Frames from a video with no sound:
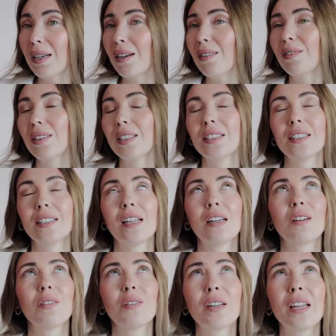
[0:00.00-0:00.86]
I was
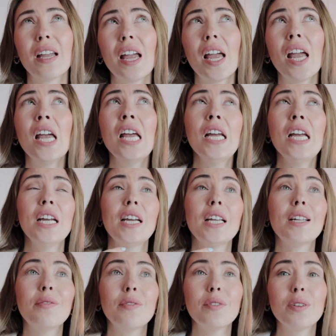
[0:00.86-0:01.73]
like, okay,
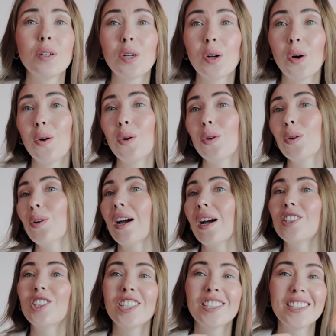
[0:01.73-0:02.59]
it will grow,
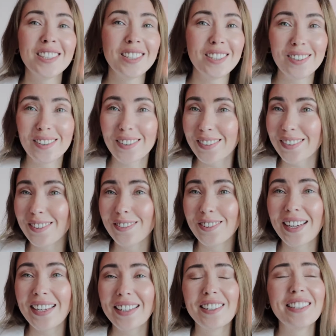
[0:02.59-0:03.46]
I just need to
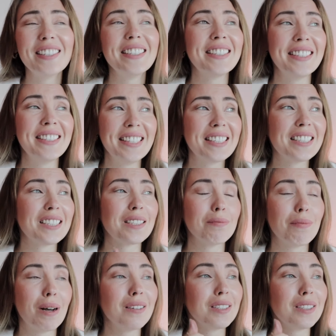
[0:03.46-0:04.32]
wait
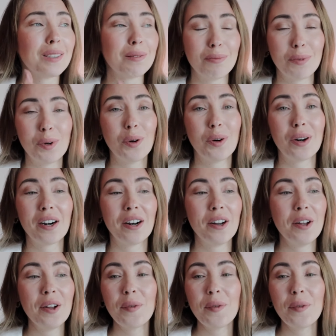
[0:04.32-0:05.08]
6 months more.